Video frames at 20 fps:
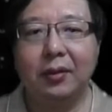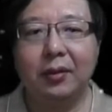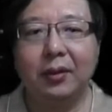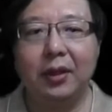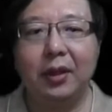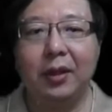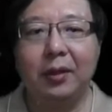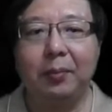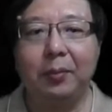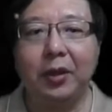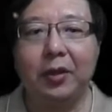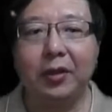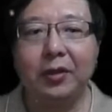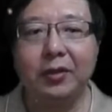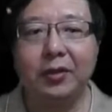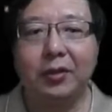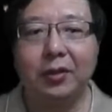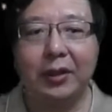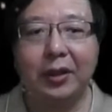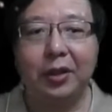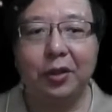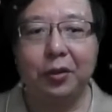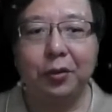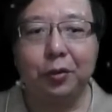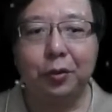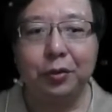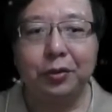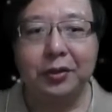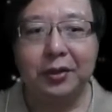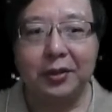it, because then you
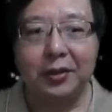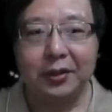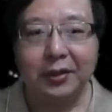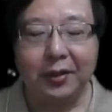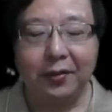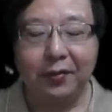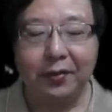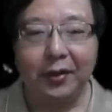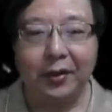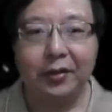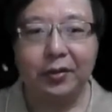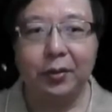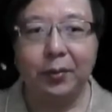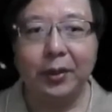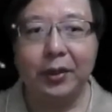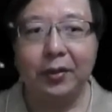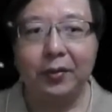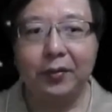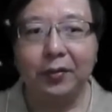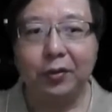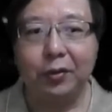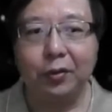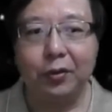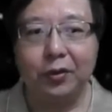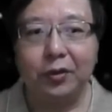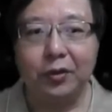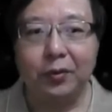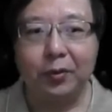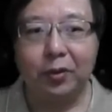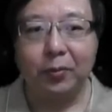lose this stuff, right? So what you have to do is you have to